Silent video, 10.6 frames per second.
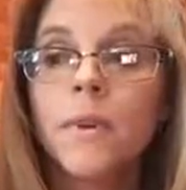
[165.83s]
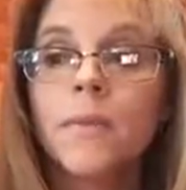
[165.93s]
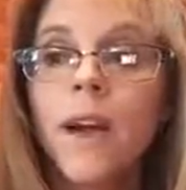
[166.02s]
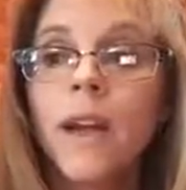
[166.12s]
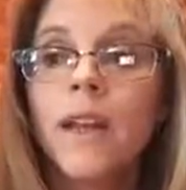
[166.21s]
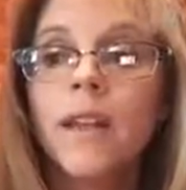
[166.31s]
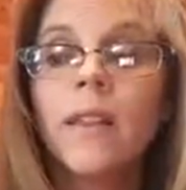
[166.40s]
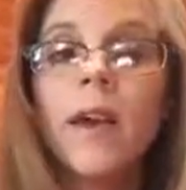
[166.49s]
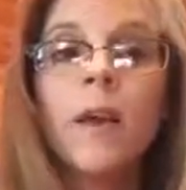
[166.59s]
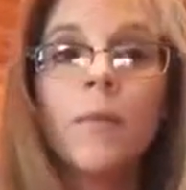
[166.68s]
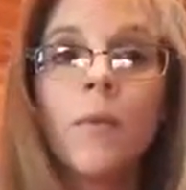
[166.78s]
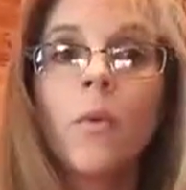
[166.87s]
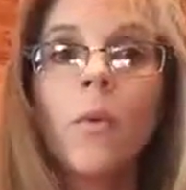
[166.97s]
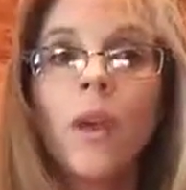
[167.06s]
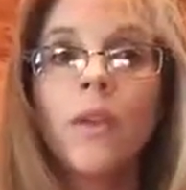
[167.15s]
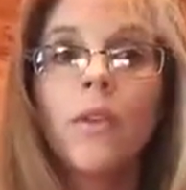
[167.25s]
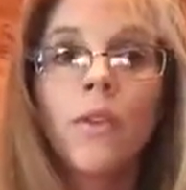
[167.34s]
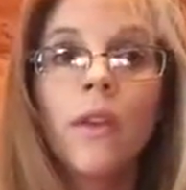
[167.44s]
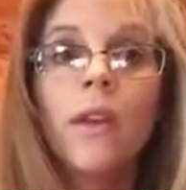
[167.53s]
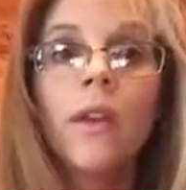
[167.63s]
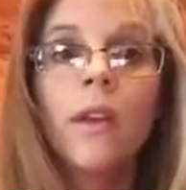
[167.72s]
providing them with
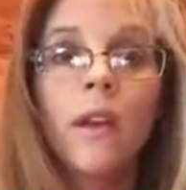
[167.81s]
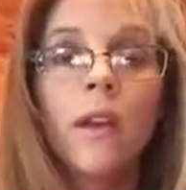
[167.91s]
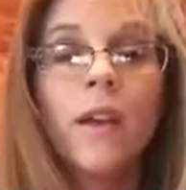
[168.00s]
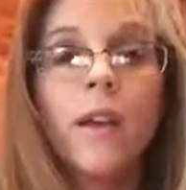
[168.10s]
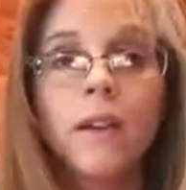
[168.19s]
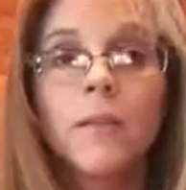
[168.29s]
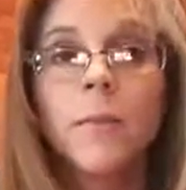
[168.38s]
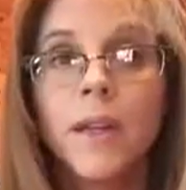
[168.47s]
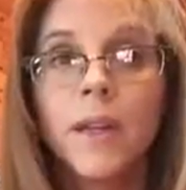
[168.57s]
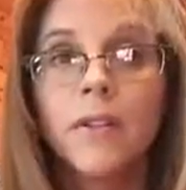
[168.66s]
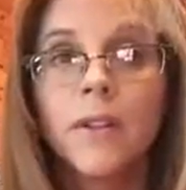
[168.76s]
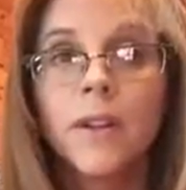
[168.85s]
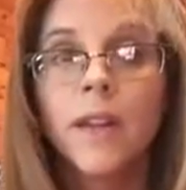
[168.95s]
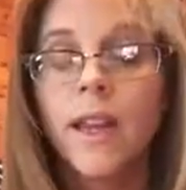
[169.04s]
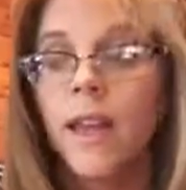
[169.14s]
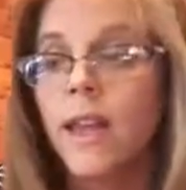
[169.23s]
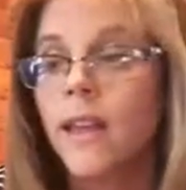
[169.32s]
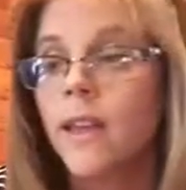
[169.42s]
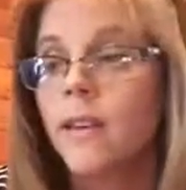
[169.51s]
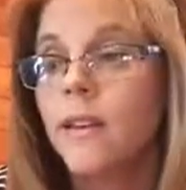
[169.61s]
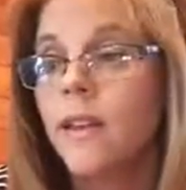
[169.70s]
an explanation,
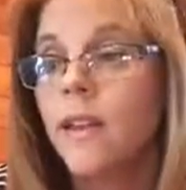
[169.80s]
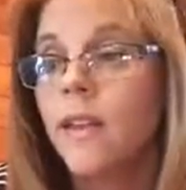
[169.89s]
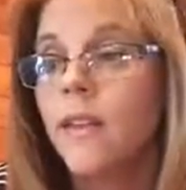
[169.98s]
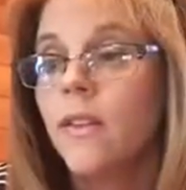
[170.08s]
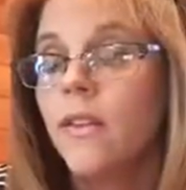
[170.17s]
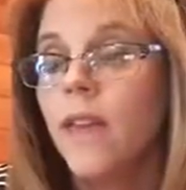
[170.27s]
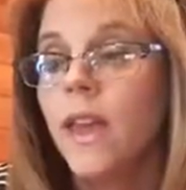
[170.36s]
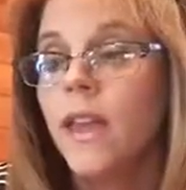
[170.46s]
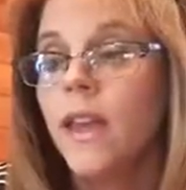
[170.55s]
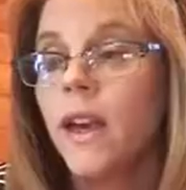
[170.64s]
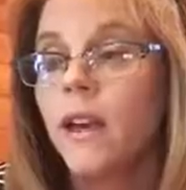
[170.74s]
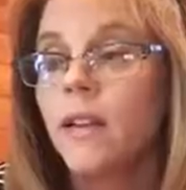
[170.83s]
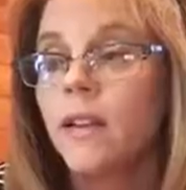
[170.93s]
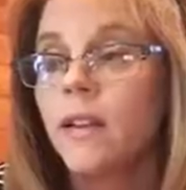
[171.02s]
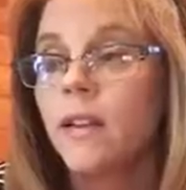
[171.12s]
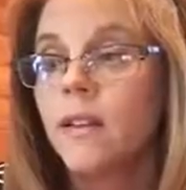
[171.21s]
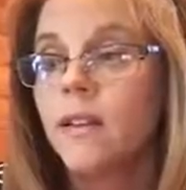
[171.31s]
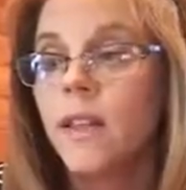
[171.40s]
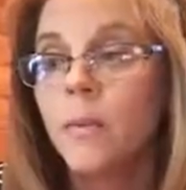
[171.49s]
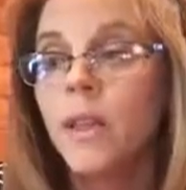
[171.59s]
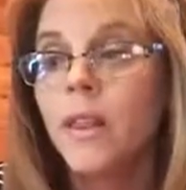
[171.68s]
and
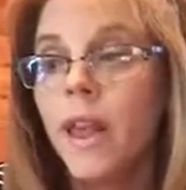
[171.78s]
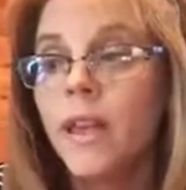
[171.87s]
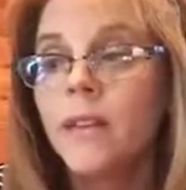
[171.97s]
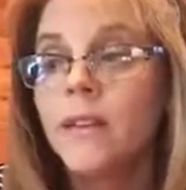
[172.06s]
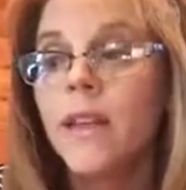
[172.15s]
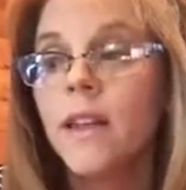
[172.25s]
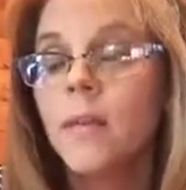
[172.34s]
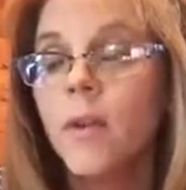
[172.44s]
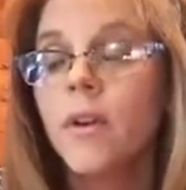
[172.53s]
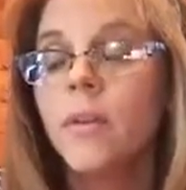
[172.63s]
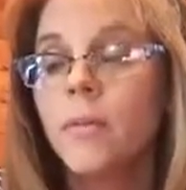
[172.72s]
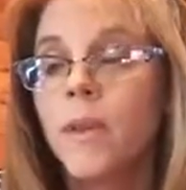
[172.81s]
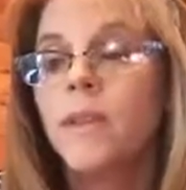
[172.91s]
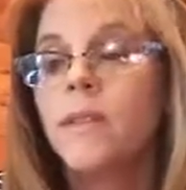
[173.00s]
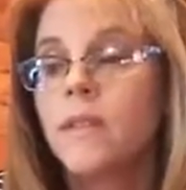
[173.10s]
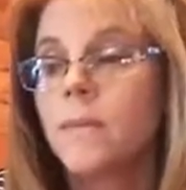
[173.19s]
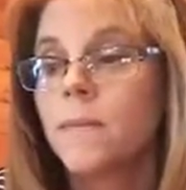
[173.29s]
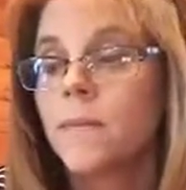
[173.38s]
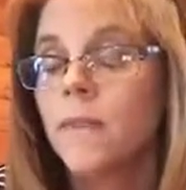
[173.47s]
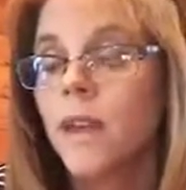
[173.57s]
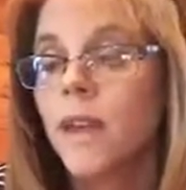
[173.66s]
they'll be led to take the mark of the beast.
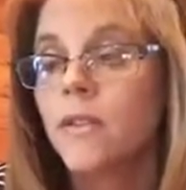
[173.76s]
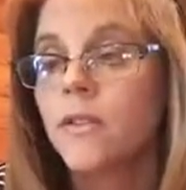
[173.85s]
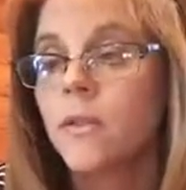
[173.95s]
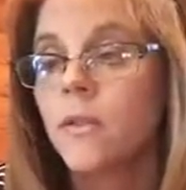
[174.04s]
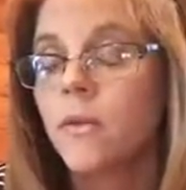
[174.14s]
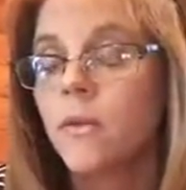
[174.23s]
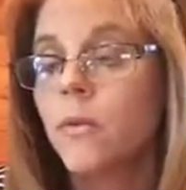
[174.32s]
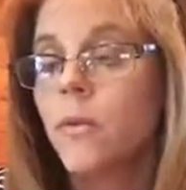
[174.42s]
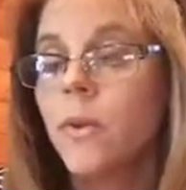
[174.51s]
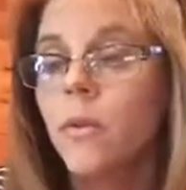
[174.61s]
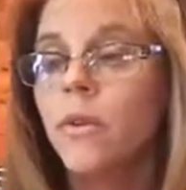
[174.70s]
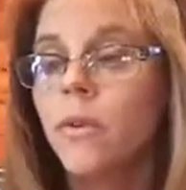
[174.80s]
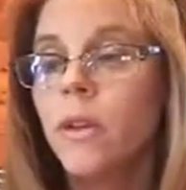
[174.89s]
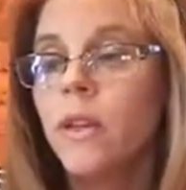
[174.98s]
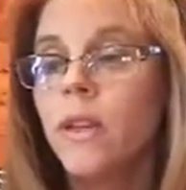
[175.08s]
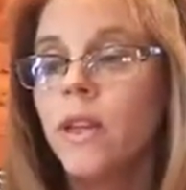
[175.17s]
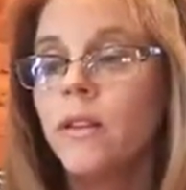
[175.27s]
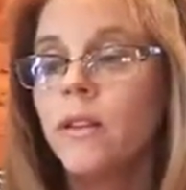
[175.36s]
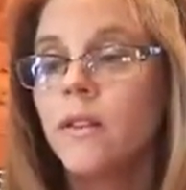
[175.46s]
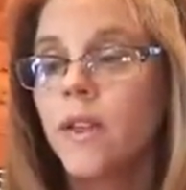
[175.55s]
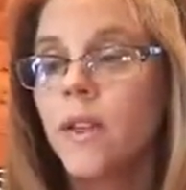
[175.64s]
Okay, so we really
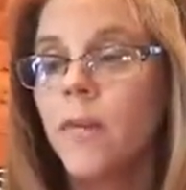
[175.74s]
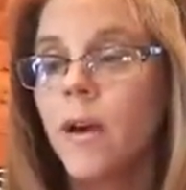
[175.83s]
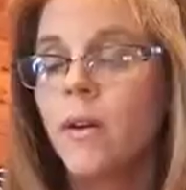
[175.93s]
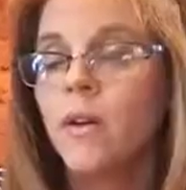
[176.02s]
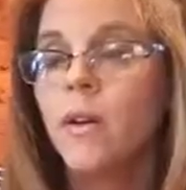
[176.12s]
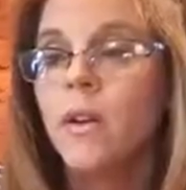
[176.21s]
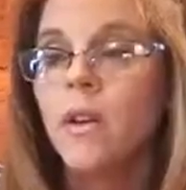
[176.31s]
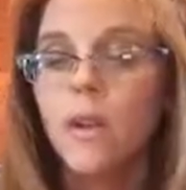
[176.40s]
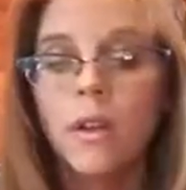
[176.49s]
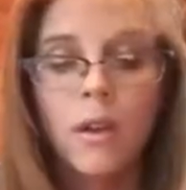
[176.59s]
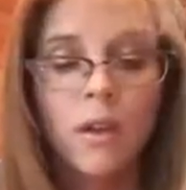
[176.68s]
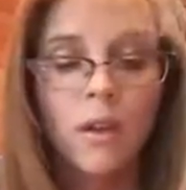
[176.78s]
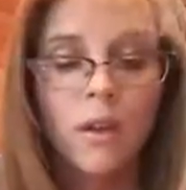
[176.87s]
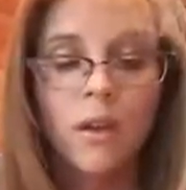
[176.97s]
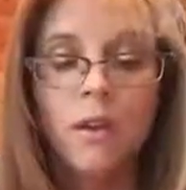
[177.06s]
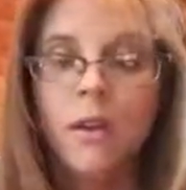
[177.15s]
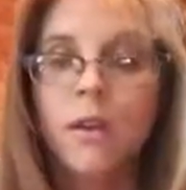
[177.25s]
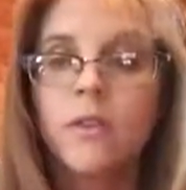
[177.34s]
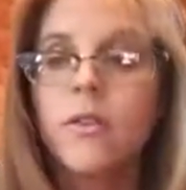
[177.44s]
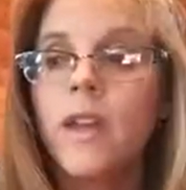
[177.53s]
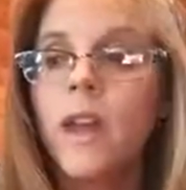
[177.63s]
need to think about
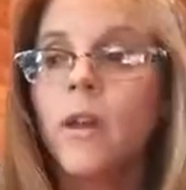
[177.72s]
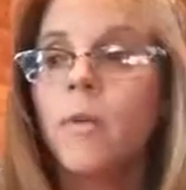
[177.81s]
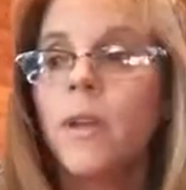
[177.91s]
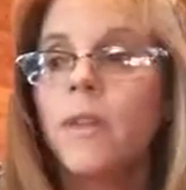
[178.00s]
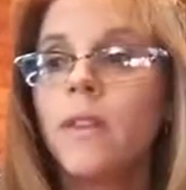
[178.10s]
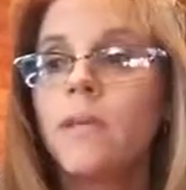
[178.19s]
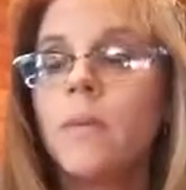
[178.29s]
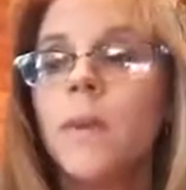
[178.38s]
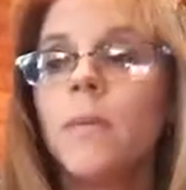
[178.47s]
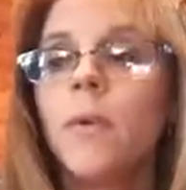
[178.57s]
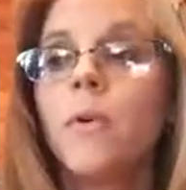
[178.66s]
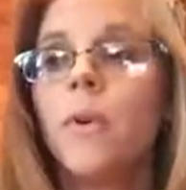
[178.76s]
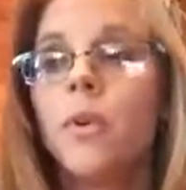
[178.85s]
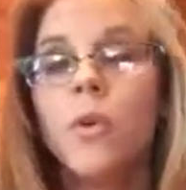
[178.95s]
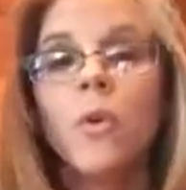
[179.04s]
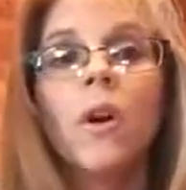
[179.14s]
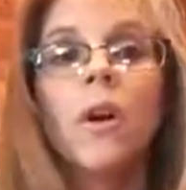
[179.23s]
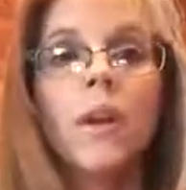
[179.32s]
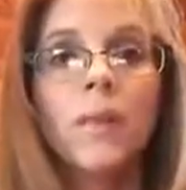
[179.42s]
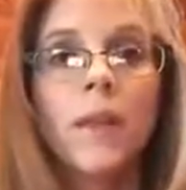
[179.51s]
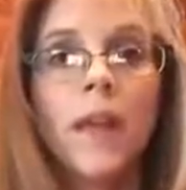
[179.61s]
just helping these people who are
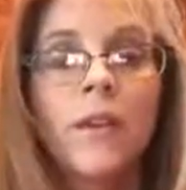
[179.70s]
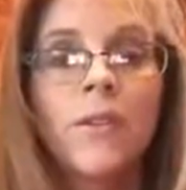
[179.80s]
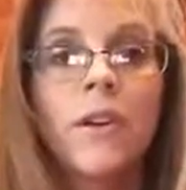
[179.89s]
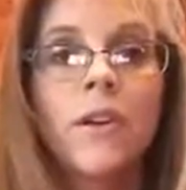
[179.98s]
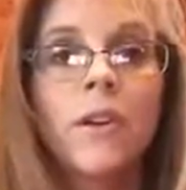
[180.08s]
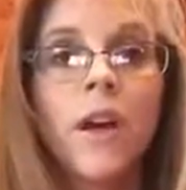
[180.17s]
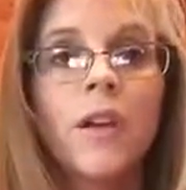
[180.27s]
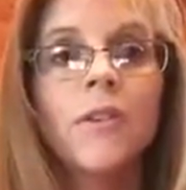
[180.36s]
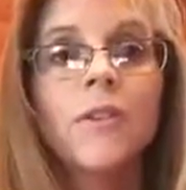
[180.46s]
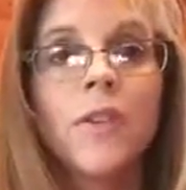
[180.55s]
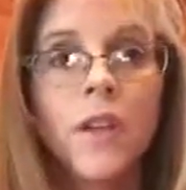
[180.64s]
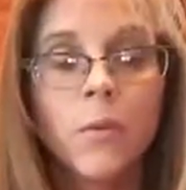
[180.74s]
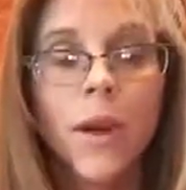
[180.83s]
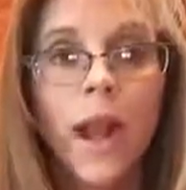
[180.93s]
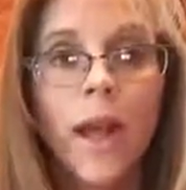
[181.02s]
going to be left here understand what